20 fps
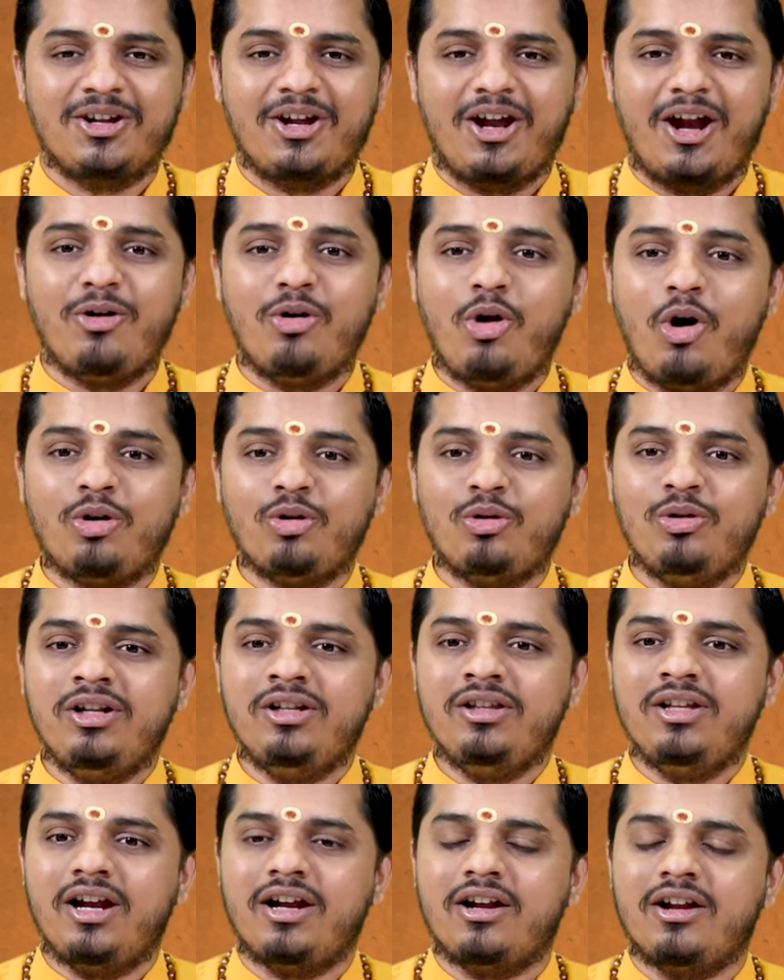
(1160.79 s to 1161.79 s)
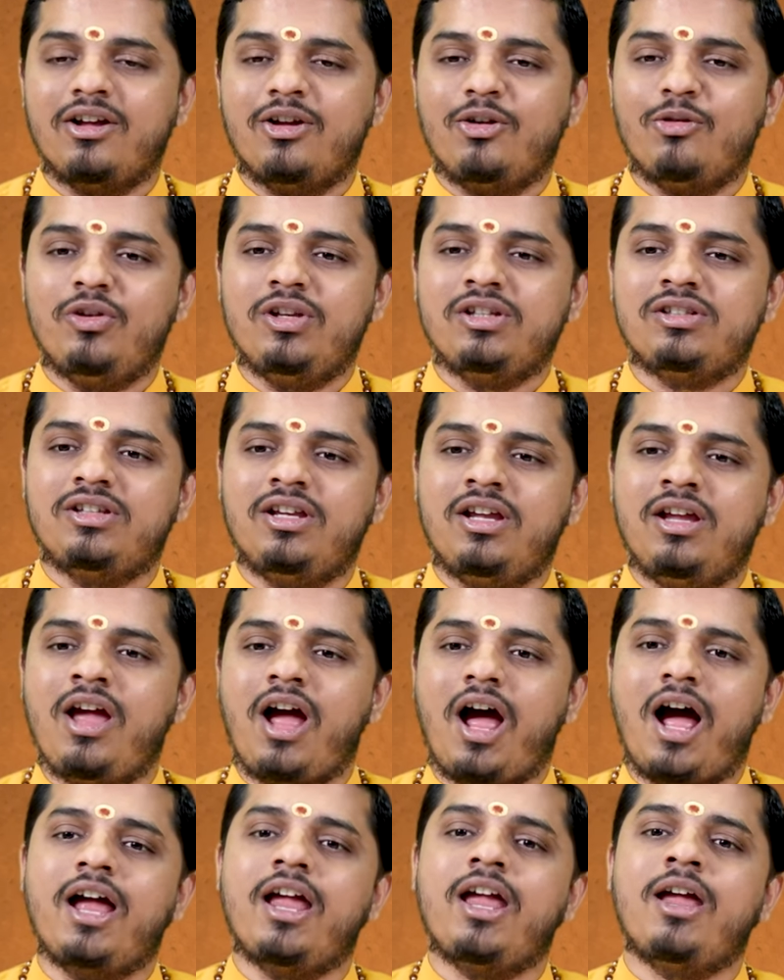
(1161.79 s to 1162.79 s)
And not only that, we say,
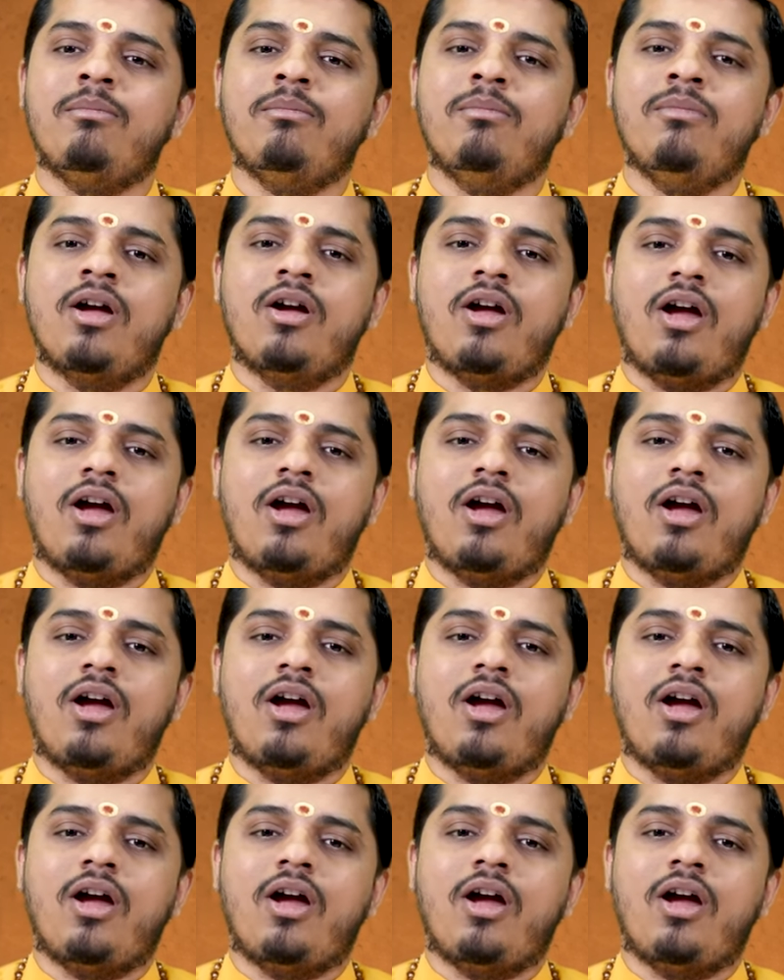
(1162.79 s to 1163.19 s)
I am